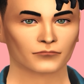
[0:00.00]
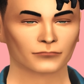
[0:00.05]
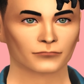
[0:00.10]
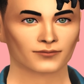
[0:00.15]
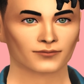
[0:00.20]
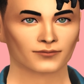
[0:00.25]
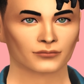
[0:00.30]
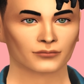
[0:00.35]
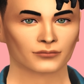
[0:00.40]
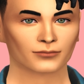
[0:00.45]

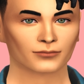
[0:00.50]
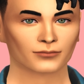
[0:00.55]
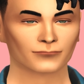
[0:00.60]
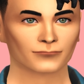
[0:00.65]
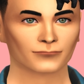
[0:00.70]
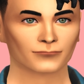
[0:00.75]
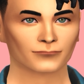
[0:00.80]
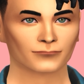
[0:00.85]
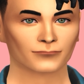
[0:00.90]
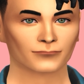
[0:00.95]

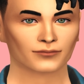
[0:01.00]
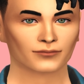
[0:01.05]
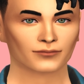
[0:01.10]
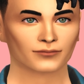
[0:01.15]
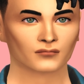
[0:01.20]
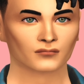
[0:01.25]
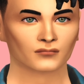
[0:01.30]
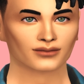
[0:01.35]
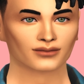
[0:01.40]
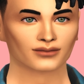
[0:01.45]
And
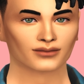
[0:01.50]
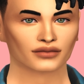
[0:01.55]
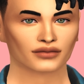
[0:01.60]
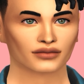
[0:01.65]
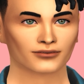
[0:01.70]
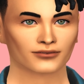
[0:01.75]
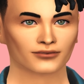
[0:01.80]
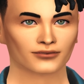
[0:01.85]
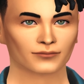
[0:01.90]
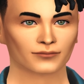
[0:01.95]
from there, I
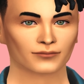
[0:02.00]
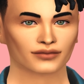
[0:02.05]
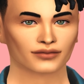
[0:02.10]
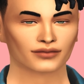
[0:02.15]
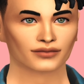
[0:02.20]
kind of just let